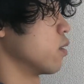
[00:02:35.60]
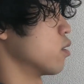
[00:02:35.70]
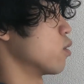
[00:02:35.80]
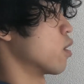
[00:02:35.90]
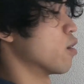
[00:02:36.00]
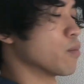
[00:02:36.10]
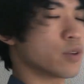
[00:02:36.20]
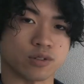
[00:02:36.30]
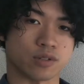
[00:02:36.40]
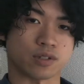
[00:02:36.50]
To come.
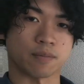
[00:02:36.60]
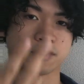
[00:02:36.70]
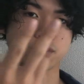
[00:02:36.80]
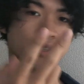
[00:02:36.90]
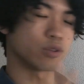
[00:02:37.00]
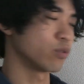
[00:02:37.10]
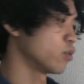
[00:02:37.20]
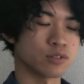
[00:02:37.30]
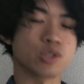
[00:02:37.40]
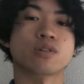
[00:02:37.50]
So it's number two,
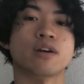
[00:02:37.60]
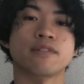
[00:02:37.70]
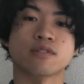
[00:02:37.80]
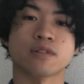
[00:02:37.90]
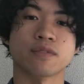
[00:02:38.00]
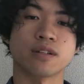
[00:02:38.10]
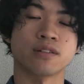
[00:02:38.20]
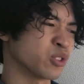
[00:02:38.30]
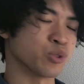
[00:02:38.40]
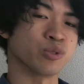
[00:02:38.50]
describing something
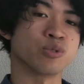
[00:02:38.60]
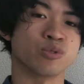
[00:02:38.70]
to do